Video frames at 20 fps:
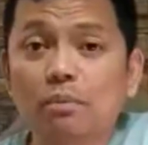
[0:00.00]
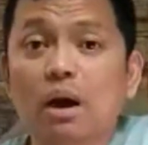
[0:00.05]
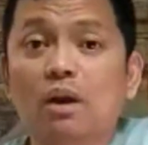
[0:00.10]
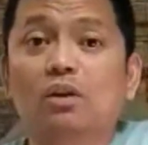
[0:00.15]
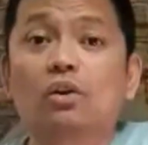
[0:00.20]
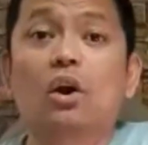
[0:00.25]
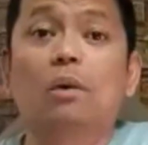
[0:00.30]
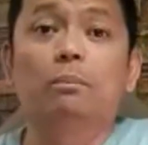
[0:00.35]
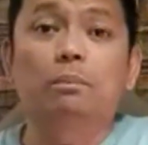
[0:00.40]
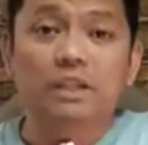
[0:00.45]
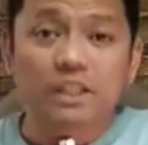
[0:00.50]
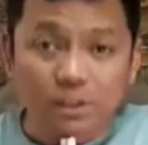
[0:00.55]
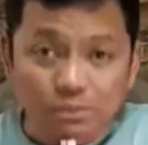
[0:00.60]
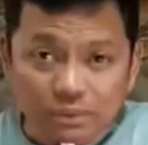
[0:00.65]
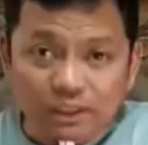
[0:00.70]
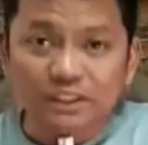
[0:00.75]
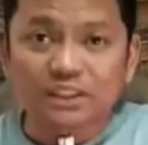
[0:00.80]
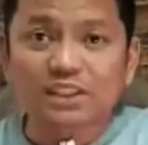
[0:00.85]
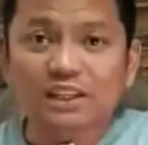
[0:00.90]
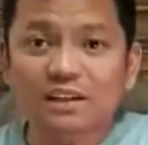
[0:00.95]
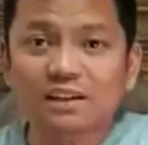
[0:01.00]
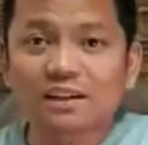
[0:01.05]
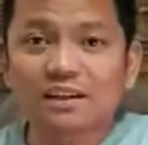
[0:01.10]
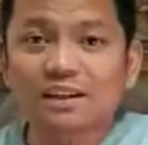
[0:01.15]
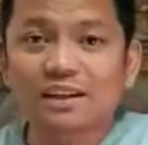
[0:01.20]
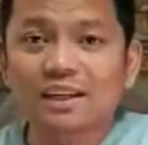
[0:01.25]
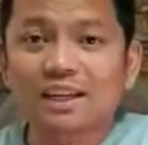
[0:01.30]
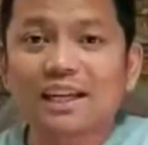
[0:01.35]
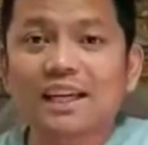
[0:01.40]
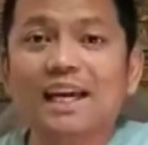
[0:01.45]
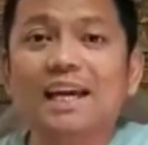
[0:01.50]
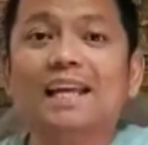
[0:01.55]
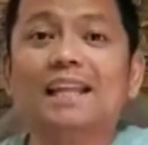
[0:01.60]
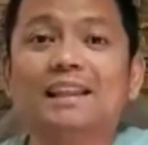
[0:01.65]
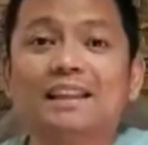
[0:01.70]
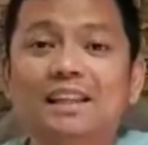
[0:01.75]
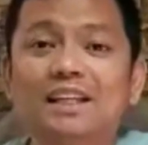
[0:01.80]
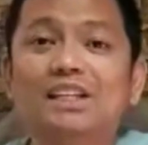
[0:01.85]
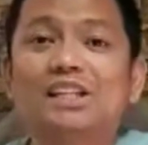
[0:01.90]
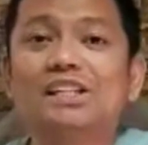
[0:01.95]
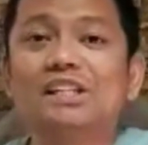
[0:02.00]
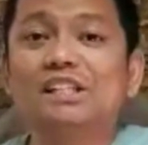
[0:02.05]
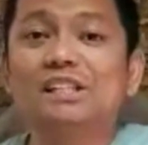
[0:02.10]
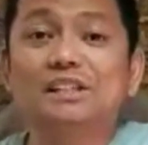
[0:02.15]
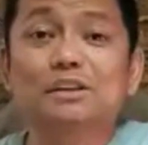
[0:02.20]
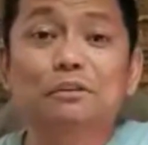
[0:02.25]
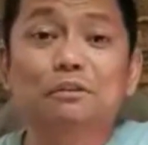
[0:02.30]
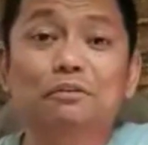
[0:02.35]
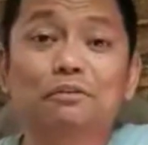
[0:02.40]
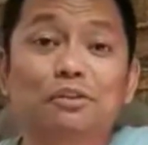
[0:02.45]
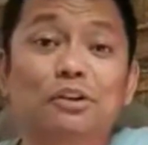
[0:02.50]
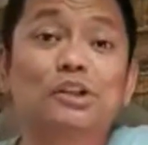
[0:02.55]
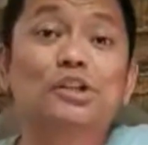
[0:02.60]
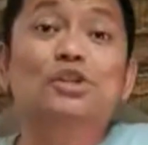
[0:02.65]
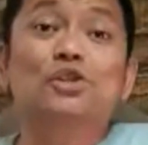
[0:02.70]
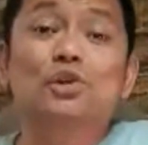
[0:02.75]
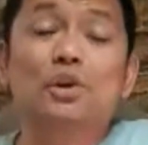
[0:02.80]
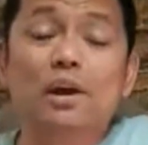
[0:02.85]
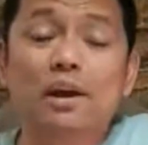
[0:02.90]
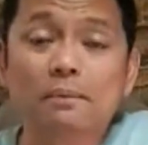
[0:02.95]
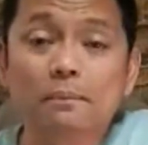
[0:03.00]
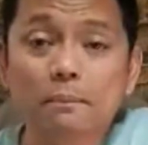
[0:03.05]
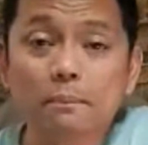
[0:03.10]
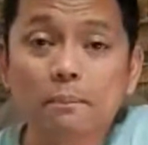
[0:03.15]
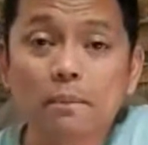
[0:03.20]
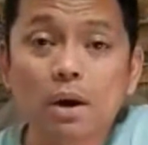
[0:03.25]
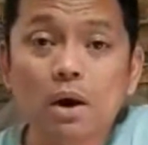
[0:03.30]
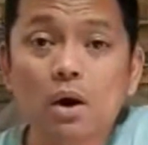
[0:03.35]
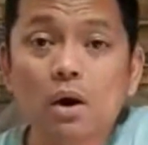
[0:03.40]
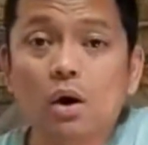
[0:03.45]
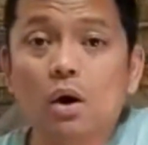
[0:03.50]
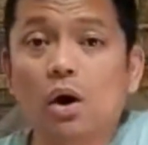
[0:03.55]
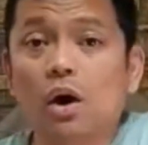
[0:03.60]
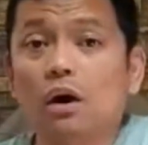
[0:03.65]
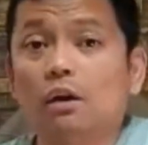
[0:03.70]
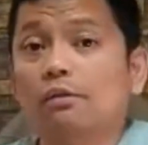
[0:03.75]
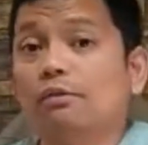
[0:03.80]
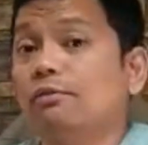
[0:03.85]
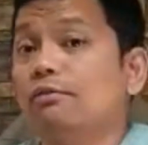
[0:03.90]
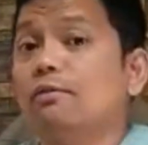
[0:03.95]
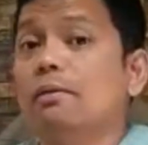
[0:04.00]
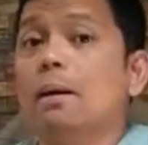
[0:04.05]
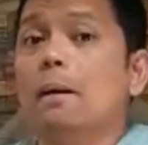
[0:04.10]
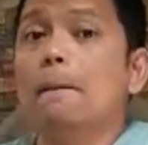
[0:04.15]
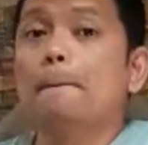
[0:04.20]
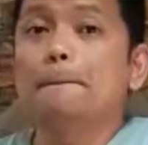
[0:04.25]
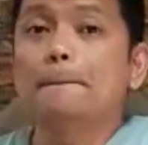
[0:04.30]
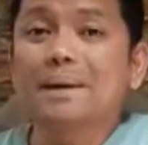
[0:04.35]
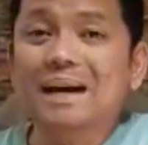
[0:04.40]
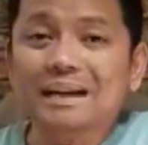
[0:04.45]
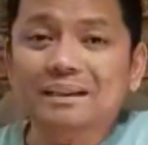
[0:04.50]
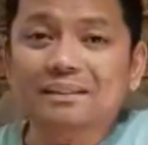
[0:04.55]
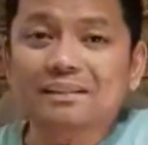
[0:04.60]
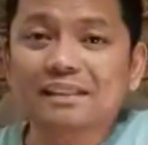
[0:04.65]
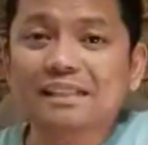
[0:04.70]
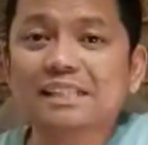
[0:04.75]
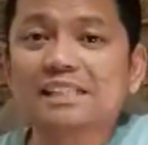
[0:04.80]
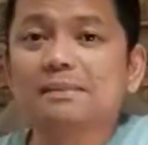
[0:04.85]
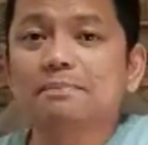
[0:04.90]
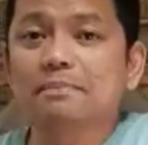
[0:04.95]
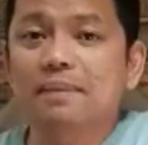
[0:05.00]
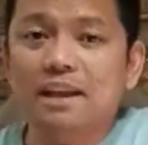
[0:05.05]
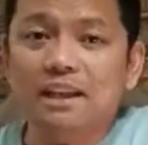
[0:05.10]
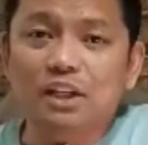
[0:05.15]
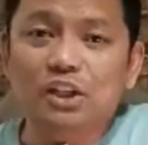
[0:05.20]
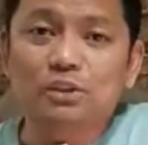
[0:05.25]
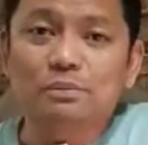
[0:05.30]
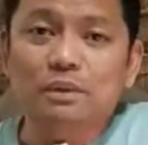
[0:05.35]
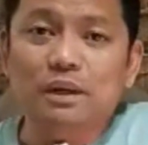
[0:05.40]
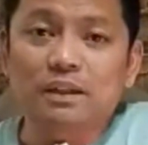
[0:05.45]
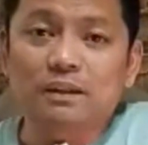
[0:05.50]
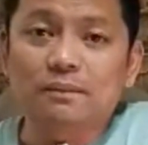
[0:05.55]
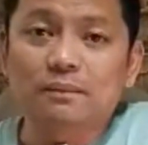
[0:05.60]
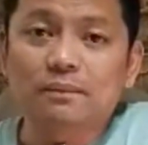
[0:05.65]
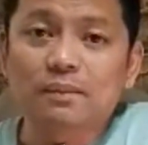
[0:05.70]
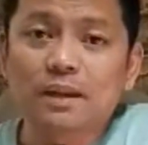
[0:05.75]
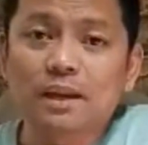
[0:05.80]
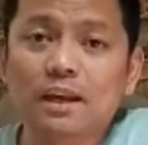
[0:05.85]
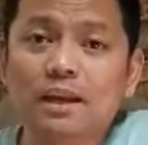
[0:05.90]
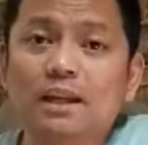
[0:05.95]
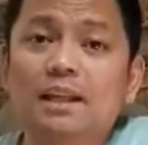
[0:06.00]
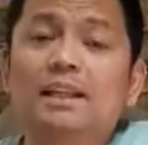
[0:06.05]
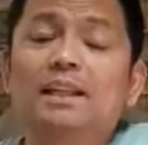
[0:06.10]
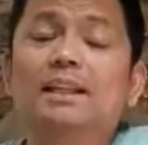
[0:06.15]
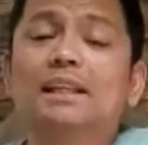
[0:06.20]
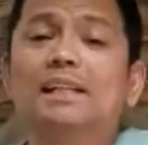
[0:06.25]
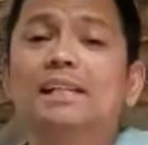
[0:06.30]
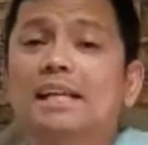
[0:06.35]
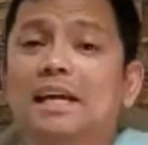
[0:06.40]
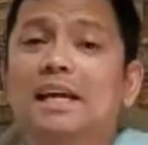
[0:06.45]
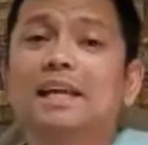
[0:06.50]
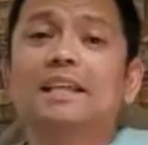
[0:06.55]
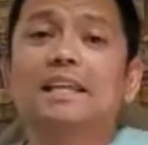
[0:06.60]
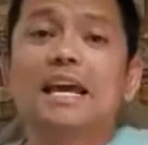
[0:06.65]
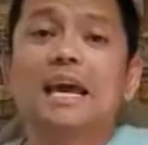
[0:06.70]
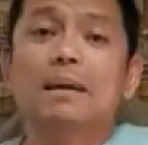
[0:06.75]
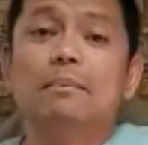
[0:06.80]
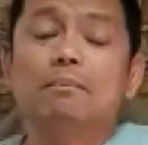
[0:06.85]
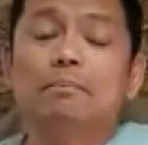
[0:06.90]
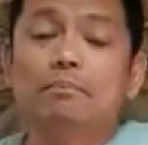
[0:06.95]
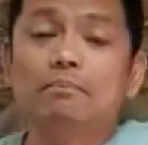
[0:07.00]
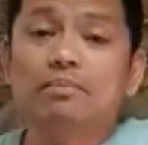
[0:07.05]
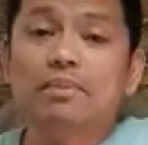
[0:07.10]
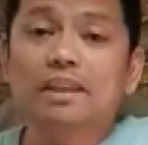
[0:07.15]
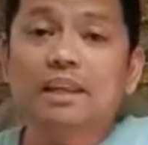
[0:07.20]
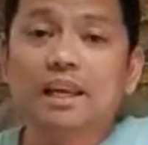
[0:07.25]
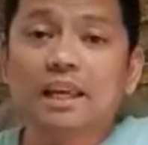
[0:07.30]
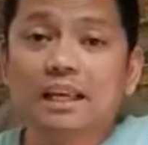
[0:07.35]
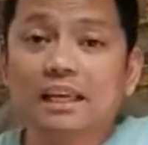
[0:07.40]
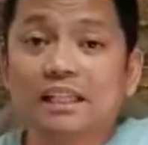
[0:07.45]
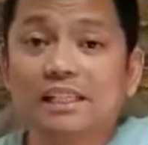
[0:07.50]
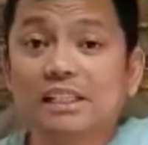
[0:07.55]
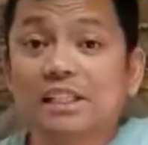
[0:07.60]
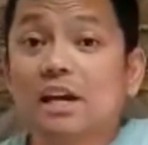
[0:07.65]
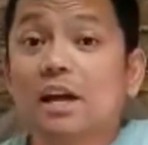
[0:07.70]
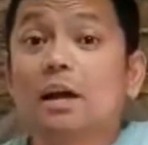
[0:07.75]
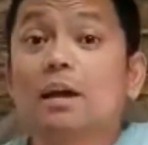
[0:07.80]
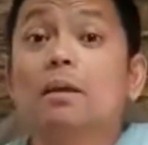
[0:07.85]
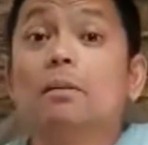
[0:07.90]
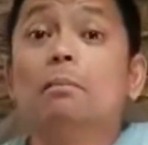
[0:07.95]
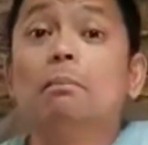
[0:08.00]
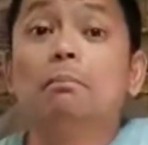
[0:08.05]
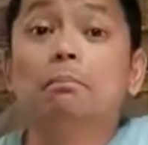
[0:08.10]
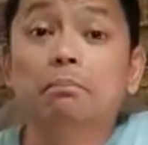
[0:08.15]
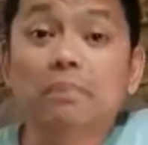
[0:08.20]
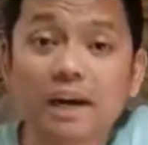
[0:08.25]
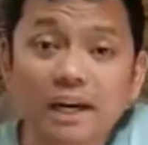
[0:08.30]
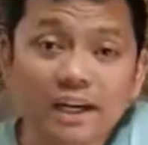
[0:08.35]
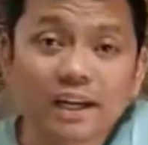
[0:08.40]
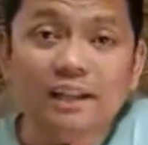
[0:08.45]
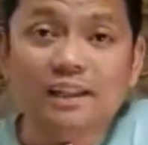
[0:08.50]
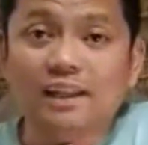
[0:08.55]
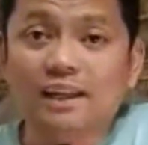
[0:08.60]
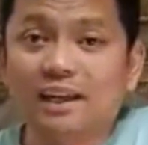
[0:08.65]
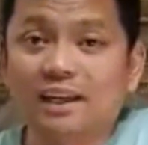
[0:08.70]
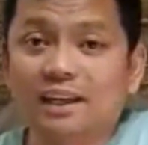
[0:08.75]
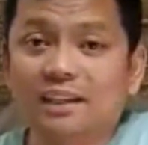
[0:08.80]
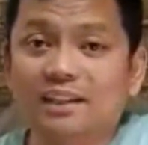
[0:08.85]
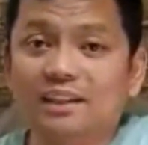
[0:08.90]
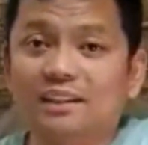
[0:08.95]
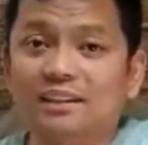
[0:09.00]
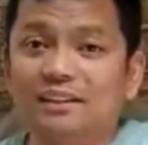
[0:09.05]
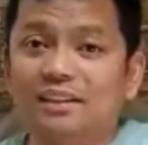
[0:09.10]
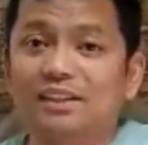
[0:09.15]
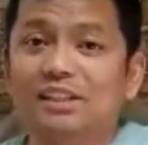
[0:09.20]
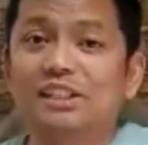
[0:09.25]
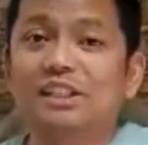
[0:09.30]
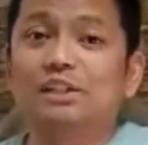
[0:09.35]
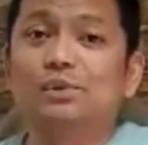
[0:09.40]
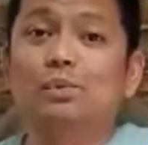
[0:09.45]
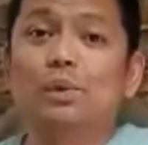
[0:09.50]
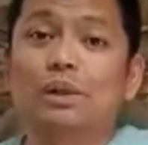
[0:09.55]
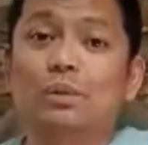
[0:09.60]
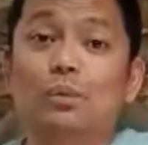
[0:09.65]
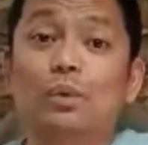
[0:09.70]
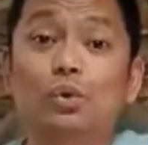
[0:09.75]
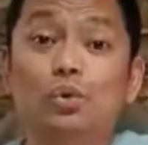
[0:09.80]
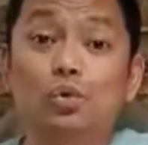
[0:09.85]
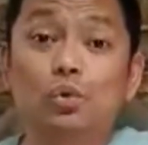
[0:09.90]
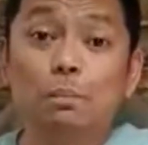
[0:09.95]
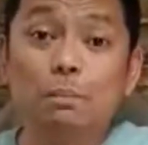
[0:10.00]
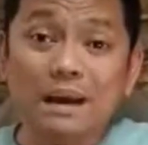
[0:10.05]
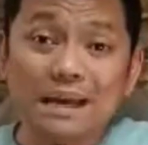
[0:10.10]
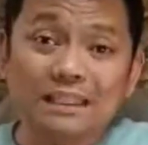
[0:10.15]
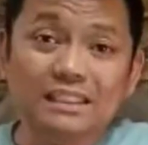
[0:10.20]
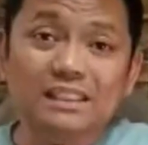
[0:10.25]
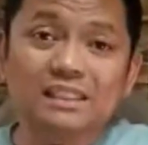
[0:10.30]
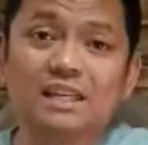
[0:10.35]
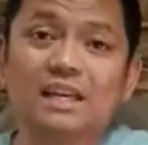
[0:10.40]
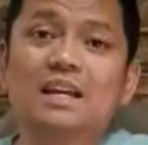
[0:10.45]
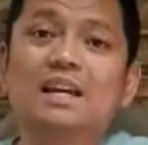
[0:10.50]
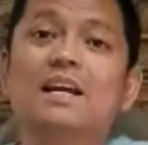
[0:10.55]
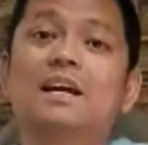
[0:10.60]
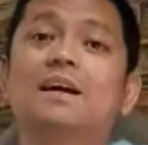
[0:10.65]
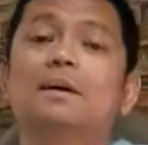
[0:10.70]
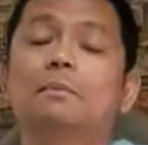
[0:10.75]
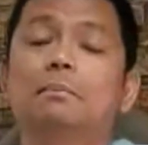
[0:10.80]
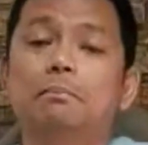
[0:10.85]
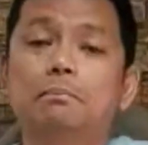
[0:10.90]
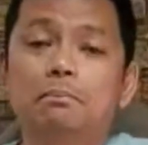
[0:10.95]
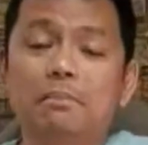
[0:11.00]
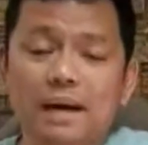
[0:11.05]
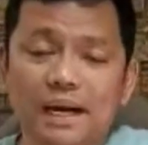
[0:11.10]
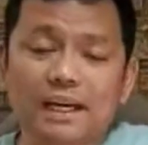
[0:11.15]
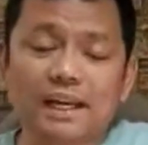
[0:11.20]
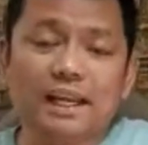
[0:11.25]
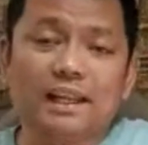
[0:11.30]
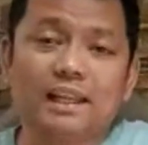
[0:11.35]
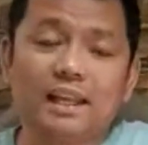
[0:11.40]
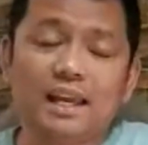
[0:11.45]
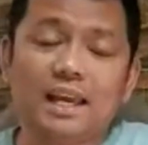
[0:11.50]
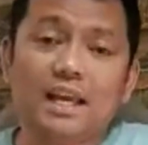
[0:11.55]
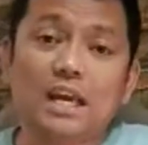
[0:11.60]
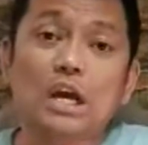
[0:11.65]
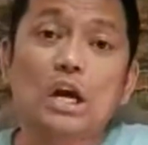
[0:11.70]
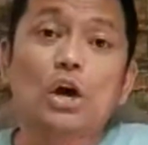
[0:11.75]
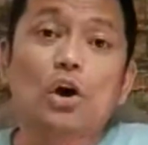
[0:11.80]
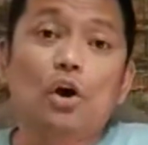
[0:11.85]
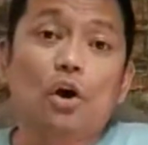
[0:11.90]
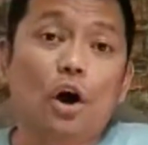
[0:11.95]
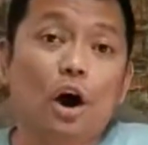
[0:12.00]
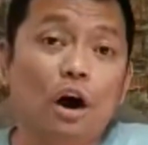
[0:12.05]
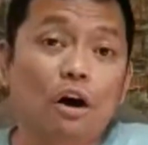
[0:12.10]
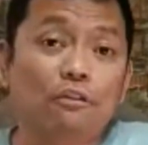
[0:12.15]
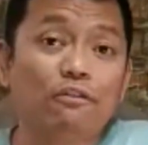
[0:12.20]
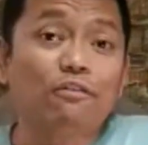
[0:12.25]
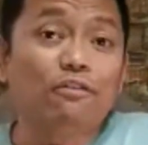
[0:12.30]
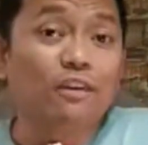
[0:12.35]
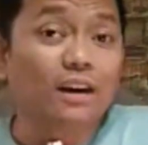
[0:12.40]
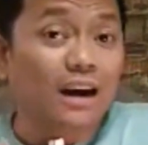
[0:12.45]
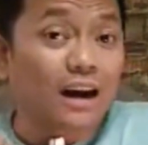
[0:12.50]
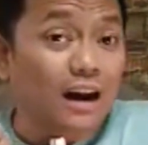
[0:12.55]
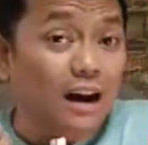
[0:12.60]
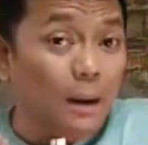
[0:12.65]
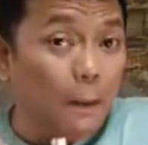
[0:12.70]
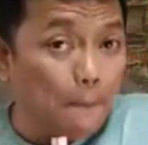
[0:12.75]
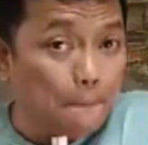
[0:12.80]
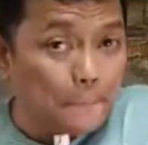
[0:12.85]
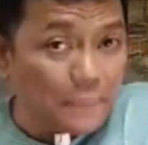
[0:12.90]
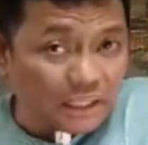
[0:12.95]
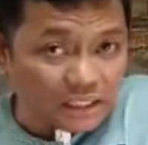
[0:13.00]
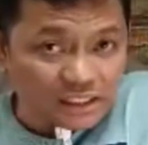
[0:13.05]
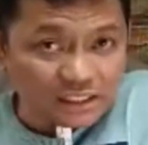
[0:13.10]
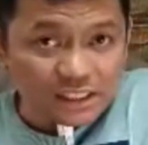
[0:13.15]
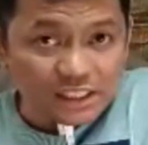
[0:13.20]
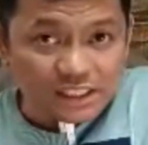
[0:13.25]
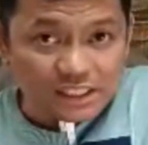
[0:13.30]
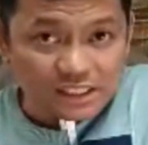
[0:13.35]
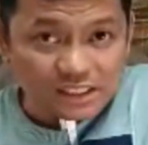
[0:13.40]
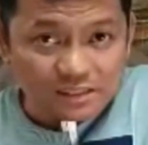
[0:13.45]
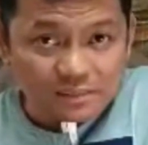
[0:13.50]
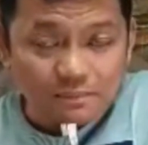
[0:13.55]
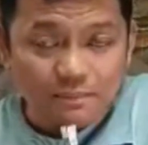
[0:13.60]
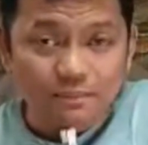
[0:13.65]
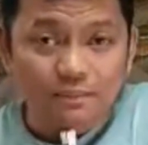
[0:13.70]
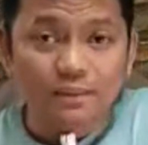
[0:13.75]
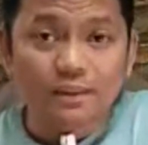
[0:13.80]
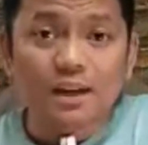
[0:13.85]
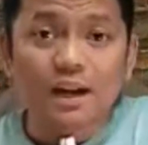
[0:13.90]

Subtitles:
of accomplishment. And this is the first M of practice management. The second M is marketing. This is what we do best, marketing of our business.